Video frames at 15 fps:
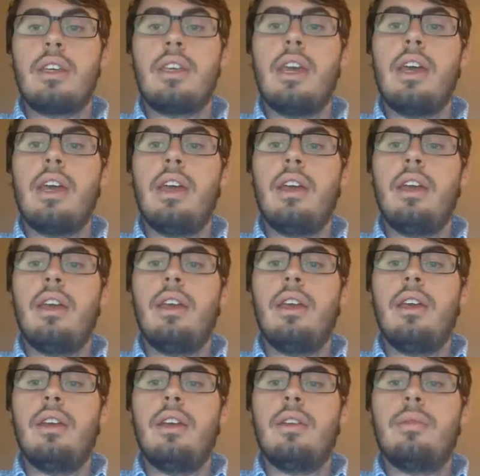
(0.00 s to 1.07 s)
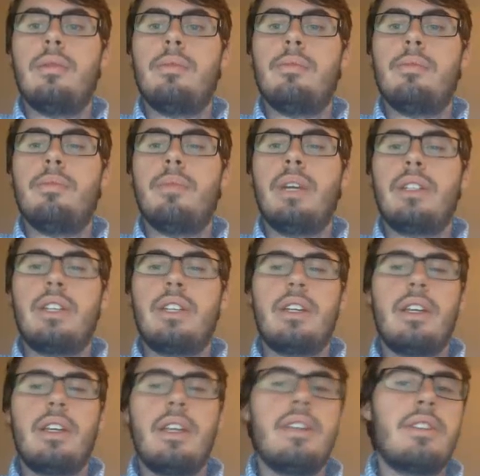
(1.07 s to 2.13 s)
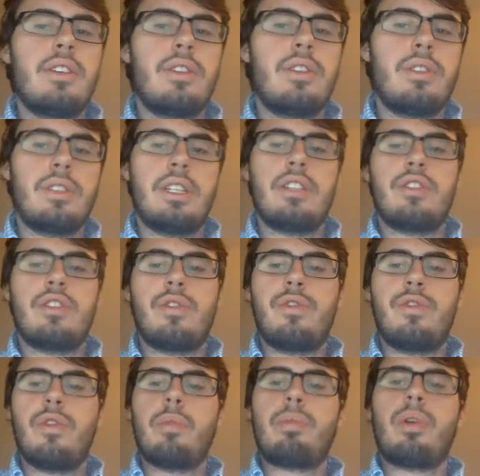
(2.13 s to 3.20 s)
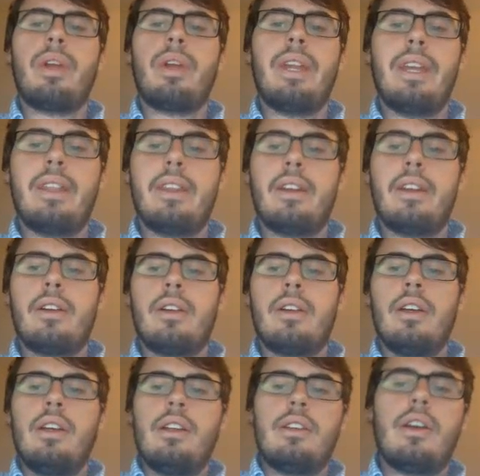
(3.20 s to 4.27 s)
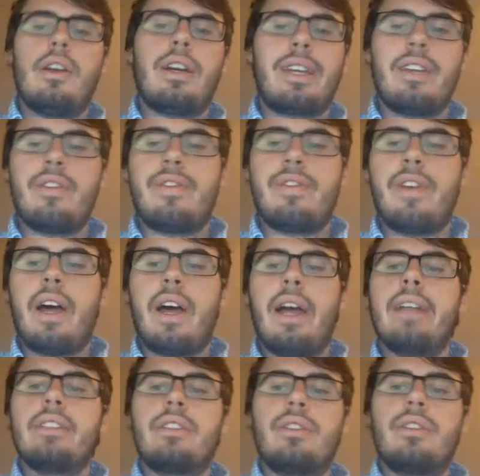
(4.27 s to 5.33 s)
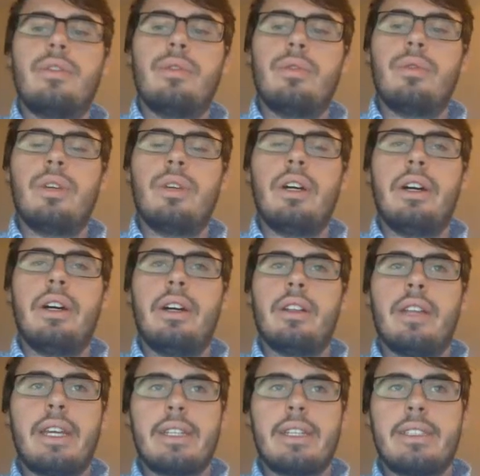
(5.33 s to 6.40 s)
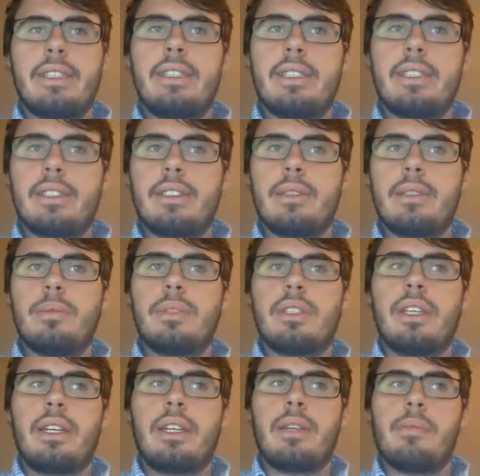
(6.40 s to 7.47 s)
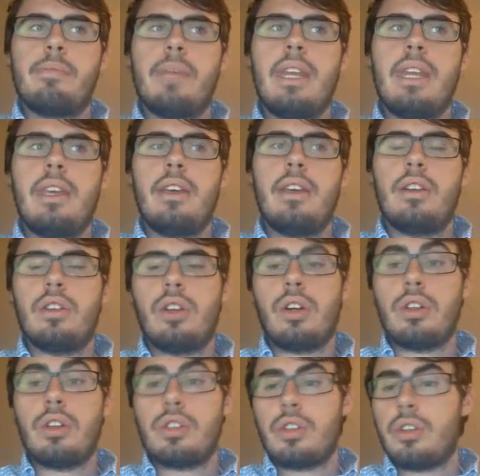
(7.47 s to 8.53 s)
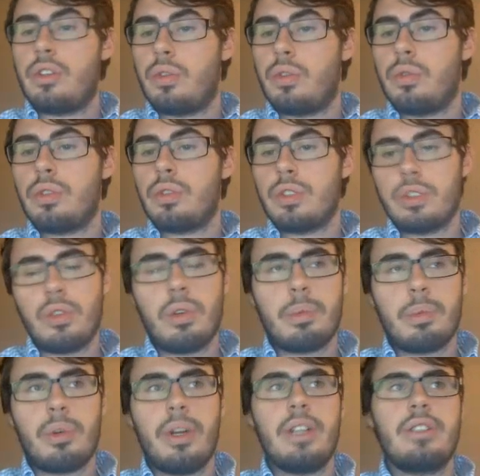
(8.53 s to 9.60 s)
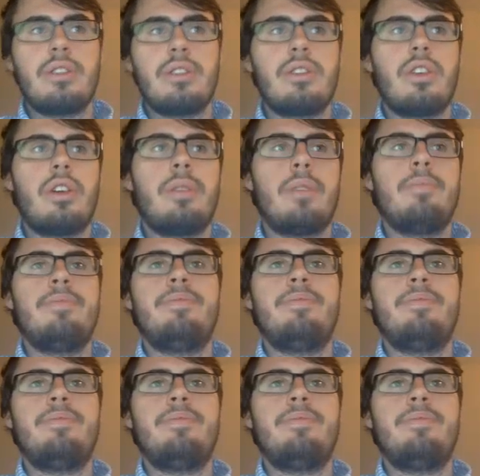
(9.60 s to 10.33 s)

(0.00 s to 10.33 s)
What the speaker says: get a much easier digital footprint, and they're not confined to legacy systems like many larger and older corporations are.